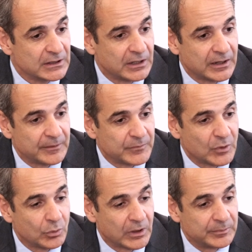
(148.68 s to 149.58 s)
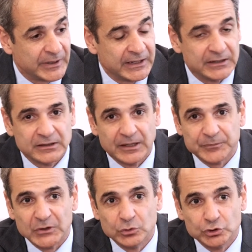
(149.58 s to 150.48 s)
um, well-paid
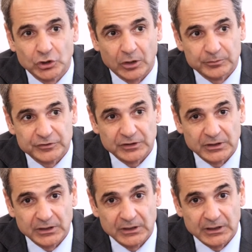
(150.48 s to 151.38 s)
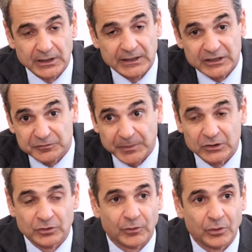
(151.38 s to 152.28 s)
um, new jobs. Uh, and in
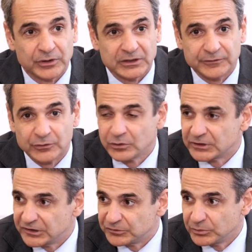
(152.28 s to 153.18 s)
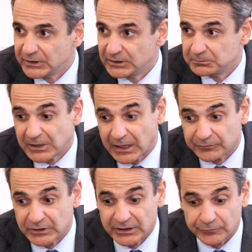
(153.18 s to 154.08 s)
spite of all the difficulties, we
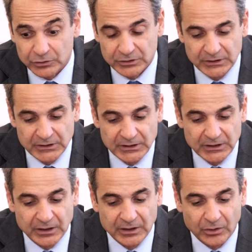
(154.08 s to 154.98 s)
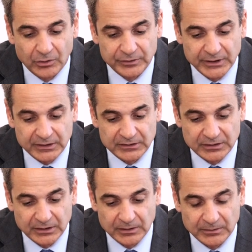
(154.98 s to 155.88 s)
have delivered on
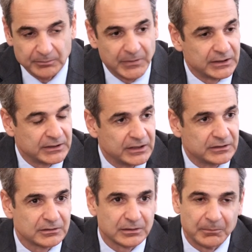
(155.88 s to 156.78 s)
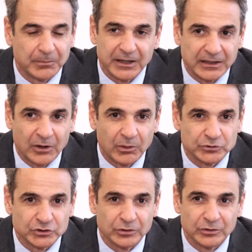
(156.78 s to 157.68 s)
that mandate. By now, I'm
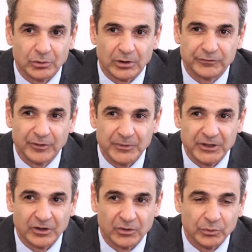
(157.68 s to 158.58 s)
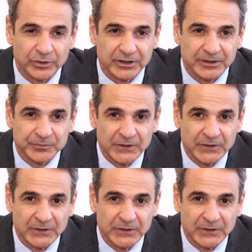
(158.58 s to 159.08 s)
sure you are familiar with the